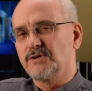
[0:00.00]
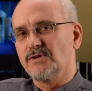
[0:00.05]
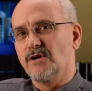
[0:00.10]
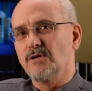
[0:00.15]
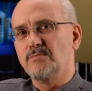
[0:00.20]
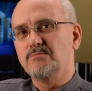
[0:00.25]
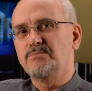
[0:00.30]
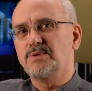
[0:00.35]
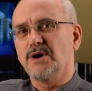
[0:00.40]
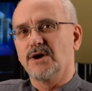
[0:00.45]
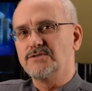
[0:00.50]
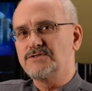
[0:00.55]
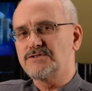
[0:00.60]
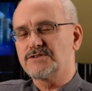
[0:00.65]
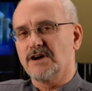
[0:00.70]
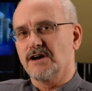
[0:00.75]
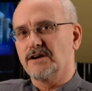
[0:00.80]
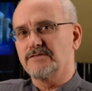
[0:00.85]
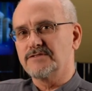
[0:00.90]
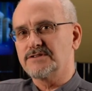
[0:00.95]
your own
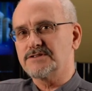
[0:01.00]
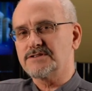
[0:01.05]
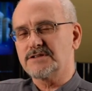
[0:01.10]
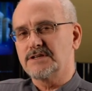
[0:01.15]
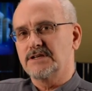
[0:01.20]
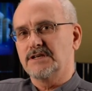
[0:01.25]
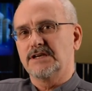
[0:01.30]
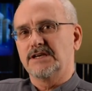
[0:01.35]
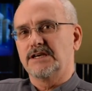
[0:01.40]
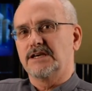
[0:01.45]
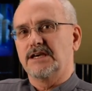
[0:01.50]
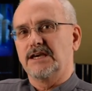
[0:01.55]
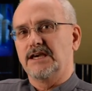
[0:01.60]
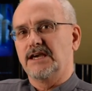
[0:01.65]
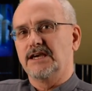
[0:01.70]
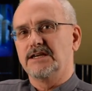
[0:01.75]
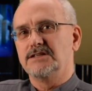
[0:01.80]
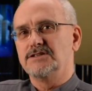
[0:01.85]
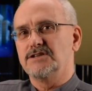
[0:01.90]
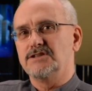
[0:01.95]
post office,
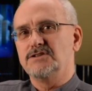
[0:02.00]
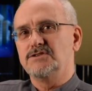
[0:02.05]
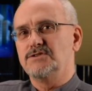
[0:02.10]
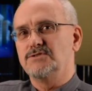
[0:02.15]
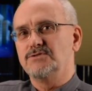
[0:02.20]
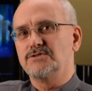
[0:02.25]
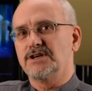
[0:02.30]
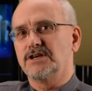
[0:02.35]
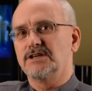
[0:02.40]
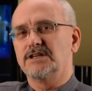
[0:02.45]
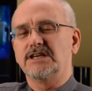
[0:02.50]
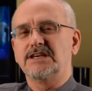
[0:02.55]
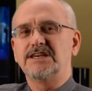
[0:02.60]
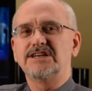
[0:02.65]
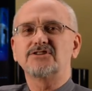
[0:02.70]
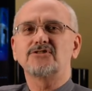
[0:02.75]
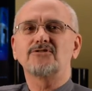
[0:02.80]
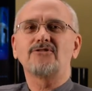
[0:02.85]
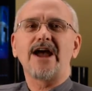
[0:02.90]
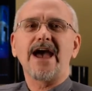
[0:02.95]
and you can
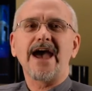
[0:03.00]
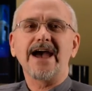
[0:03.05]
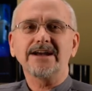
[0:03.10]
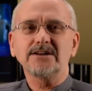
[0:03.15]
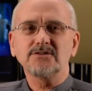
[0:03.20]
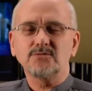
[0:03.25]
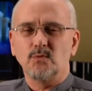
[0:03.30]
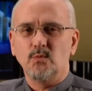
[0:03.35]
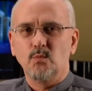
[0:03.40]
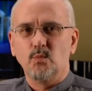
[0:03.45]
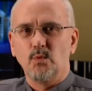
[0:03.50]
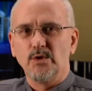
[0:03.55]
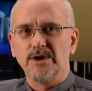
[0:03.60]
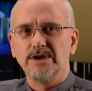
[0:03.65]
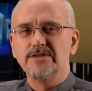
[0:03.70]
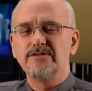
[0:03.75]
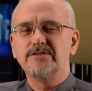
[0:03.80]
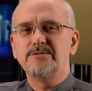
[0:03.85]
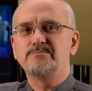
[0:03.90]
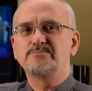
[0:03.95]
interact
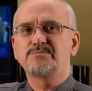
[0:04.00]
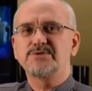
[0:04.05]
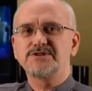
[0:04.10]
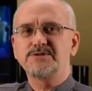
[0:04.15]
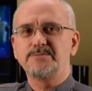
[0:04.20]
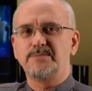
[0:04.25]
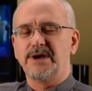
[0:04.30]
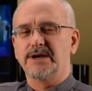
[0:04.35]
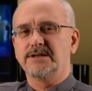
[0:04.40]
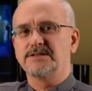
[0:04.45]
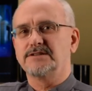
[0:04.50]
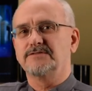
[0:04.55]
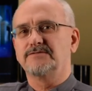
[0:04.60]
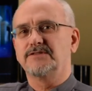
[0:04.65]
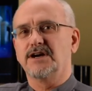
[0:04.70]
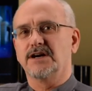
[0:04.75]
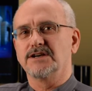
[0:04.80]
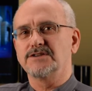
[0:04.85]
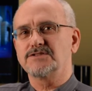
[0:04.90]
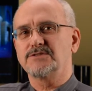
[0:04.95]
with
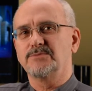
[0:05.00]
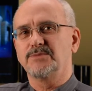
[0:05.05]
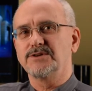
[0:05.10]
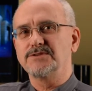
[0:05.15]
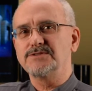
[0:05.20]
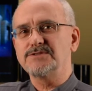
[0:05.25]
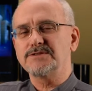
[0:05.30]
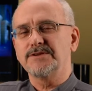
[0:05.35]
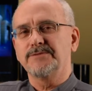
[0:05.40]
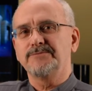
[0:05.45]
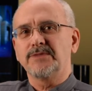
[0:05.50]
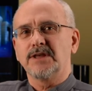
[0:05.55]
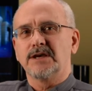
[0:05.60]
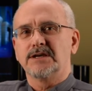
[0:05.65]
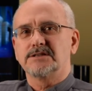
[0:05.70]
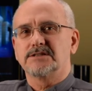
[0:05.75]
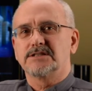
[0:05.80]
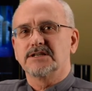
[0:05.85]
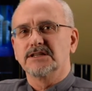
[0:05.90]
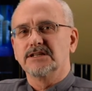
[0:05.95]
prospective customers,
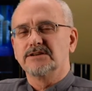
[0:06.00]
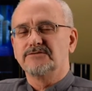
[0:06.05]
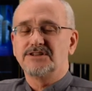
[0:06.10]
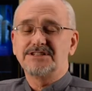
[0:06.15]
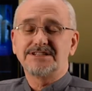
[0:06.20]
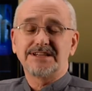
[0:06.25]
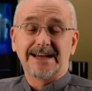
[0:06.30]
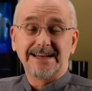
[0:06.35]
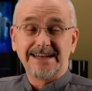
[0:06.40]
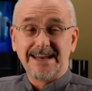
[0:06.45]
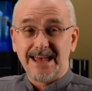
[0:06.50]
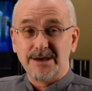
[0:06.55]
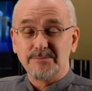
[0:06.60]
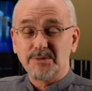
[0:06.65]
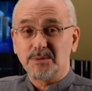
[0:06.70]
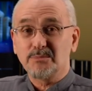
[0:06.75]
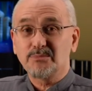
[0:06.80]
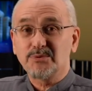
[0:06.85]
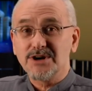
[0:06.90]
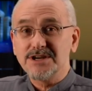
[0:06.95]
deliver
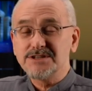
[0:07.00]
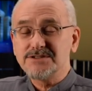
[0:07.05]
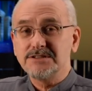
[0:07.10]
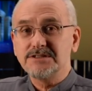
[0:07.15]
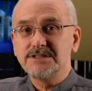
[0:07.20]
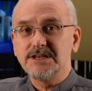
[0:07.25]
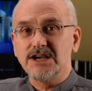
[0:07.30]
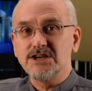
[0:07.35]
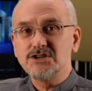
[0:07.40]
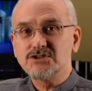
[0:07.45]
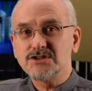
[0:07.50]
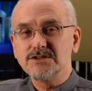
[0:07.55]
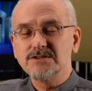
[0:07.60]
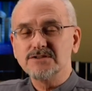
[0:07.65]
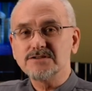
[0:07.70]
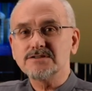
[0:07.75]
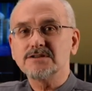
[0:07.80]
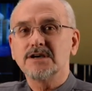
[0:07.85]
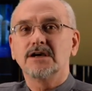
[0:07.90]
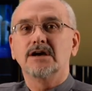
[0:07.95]
dynamic
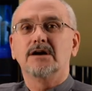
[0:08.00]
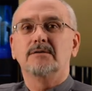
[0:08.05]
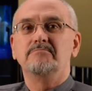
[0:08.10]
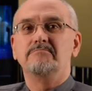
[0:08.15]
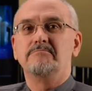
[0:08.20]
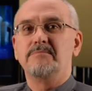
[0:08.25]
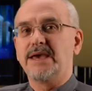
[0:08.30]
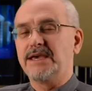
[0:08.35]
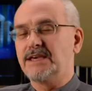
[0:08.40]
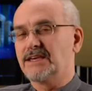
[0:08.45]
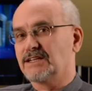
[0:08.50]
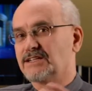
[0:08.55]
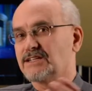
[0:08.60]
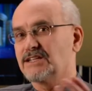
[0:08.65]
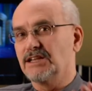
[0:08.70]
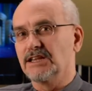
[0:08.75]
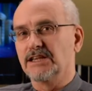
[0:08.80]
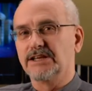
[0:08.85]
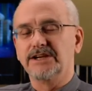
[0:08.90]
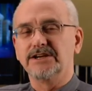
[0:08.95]
presentations, make it
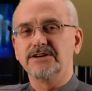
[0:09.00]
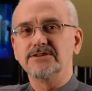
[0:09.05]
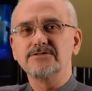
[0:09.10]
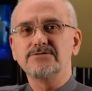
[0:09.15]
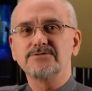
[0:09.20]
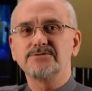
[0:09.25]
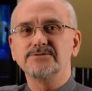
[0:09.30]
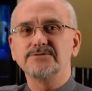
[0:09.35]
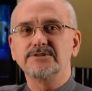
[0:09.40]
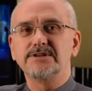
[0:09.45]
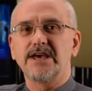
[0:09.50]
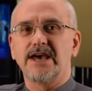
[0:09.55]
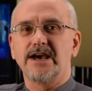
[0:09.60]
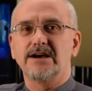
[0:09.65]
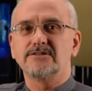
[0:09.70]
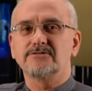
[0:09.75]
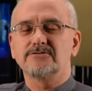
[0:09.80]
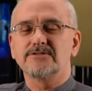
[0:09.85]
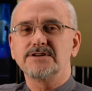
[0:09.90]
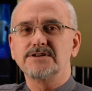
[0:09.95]
clear through
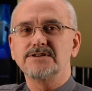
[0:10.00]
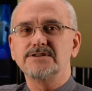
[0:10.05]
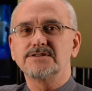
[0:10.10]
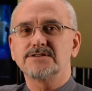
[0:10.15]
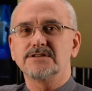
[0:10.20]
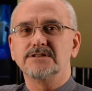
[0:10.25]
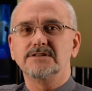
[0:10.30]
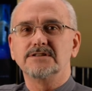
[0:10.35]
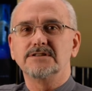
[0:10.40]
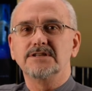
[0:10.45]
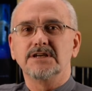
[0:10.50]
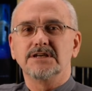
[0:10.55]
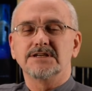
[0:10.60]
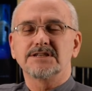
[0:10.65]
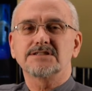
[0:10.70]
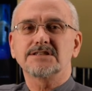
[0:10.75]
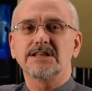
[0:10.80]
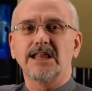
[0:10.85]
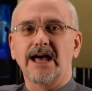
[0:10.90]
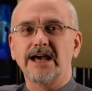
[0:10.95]
galleries and
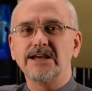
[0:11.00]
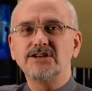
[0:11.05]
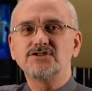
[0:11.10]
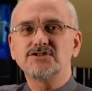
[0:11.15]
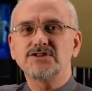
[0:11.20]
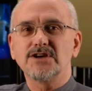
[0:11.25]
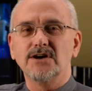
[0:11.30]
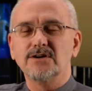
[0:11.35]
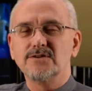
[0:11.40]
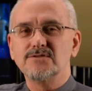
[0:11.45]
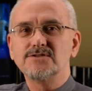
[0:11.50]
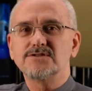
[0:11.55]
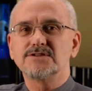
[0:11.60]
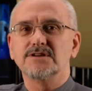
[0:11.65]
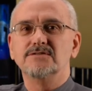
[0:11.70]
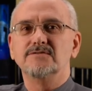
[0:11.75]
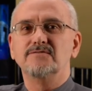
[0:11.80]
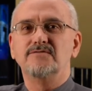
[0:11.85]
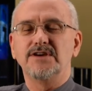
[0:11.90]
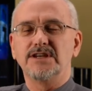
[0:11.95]

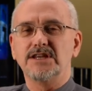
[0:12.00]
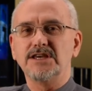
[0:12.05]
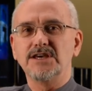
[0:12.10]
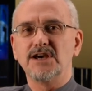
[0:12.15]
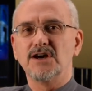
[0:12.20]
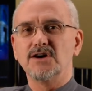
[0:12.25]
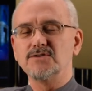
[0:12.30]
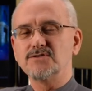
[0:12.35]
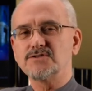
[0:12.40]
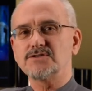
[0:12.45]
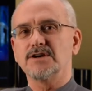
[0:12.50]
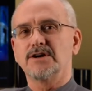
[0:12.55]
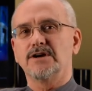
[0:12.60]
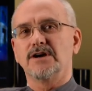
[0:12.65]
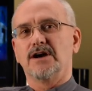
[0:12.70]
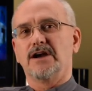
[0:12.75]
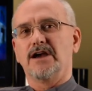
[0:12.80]
slideshows and videos,